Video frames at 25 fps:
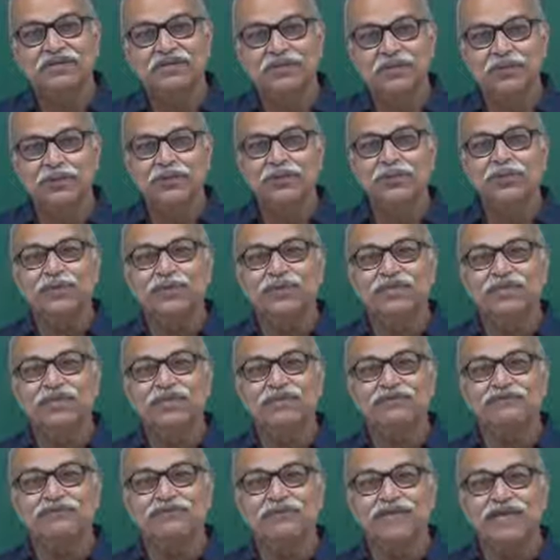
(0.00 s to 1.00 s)
tool
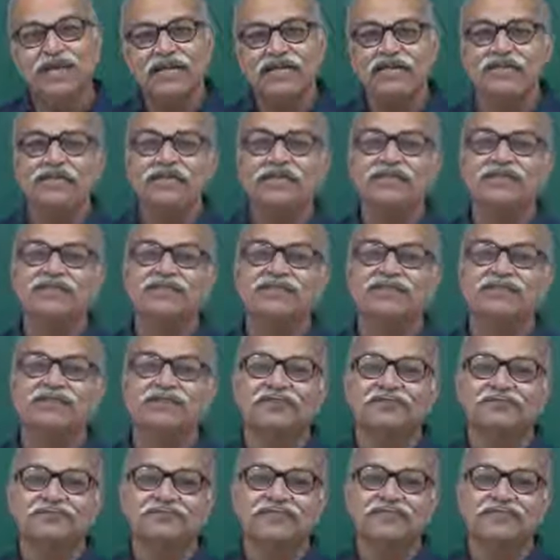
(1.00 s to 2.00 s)
in varieties
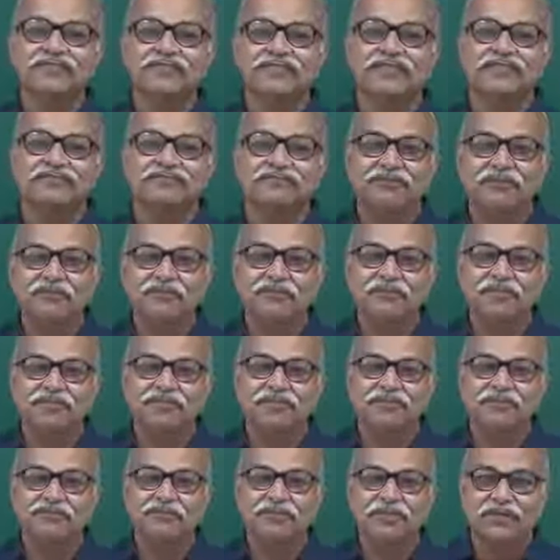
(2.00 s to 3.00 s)
of
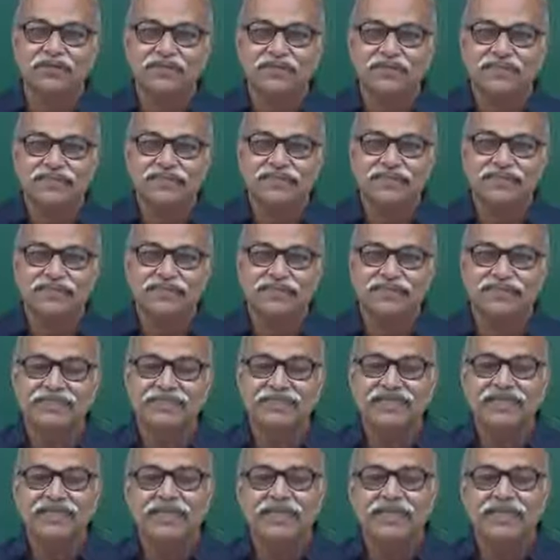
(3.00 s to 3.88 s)
information processes,